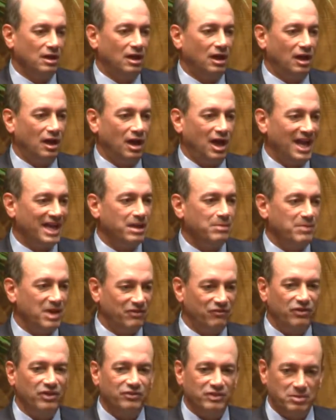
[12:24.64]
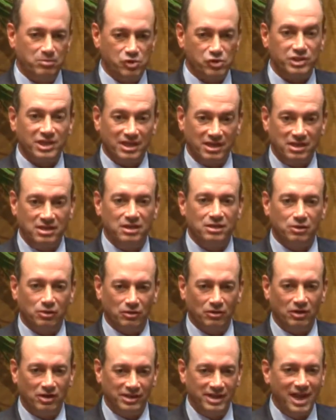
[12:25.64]
I can make 50% a
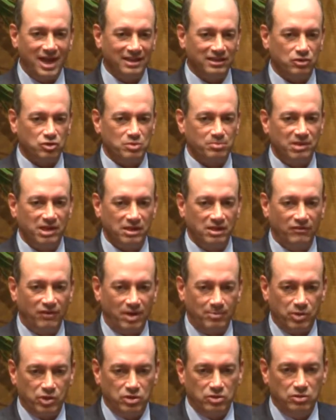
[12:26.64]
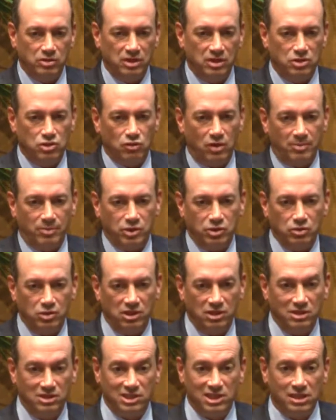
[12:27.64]
year on that. There's plenty of opportunities. Your
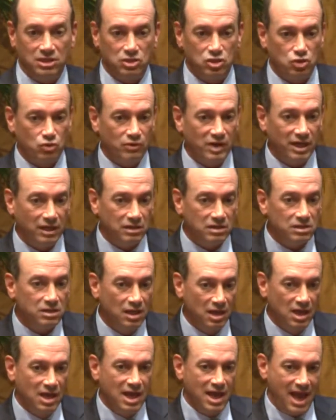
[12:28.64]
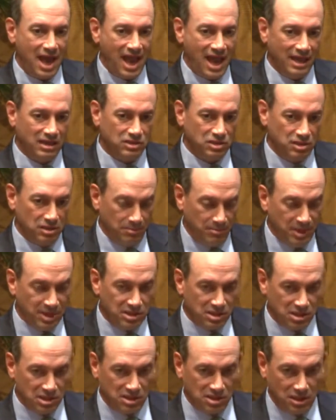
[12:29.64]
opportunity set shrinks as the
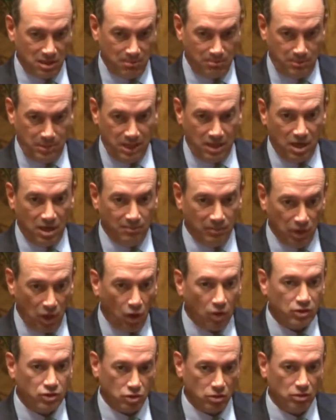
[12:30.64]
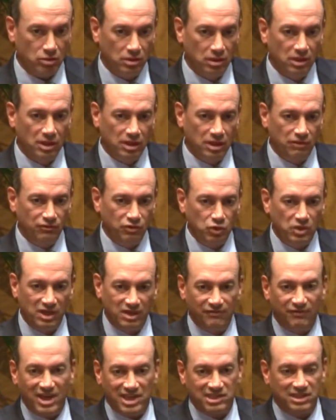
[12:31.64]
businesses become larger. If you
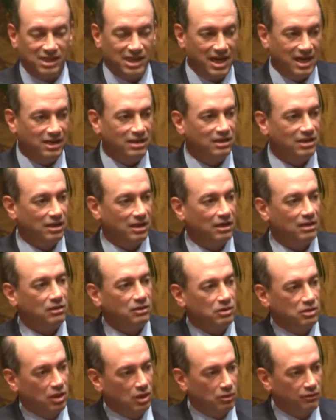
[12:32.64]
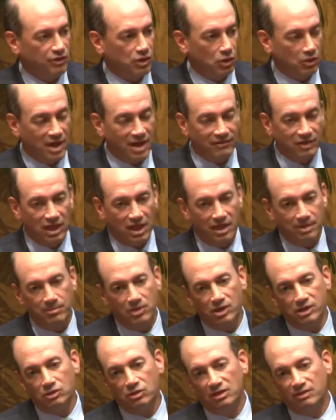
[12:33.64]
can invest in anything, if you don't have a lot of
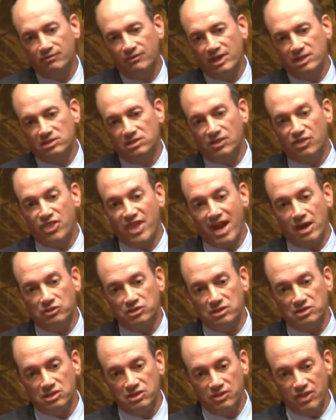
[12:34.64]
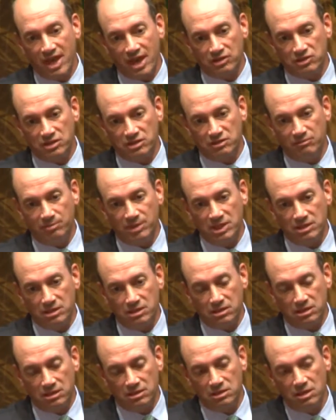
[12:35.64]
money, you can invest in thousands and thousands of
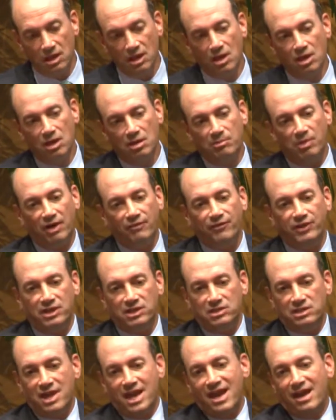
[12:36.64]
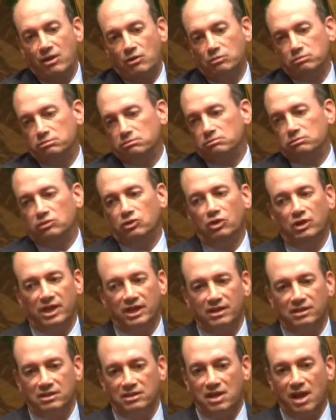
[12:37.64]
businesses. Buffett is now
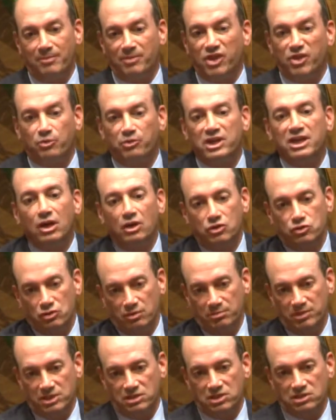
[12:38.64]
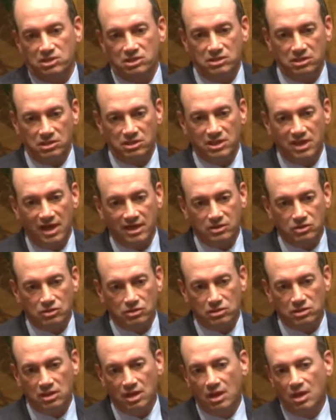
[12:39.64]
looking at the top 300 businesses in size,
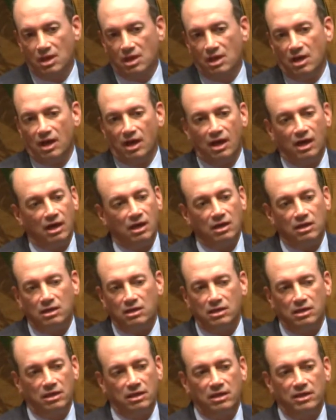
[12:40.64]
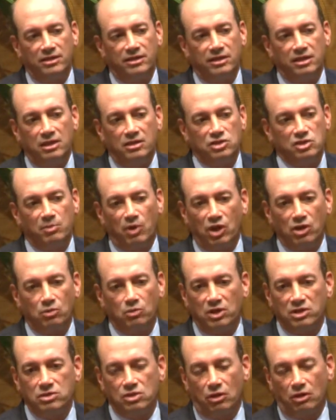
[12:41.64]
because the smaller
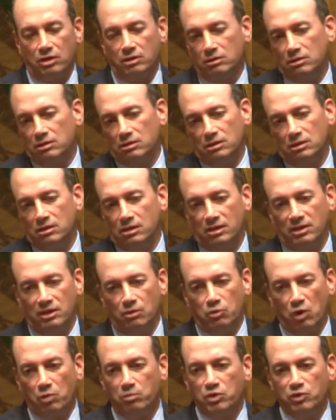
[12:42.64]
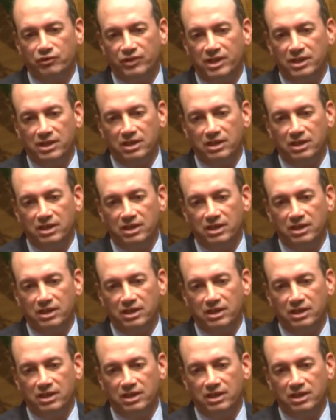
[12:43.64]
ones they won't move the